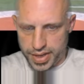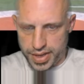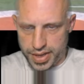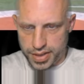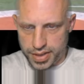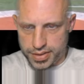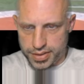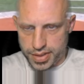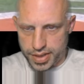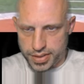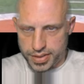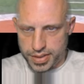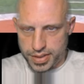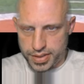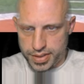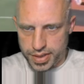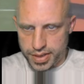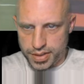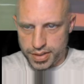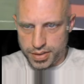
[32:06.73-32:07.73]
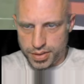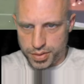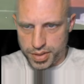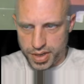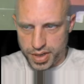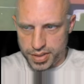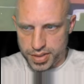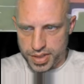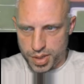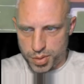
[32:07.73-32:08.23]
Yeah.
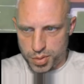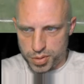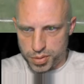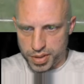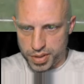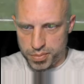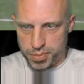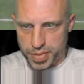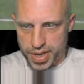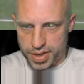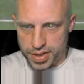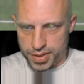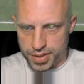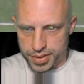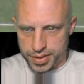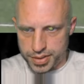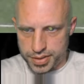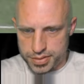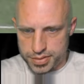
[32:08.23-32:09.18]
Okay, now we're getting back on it.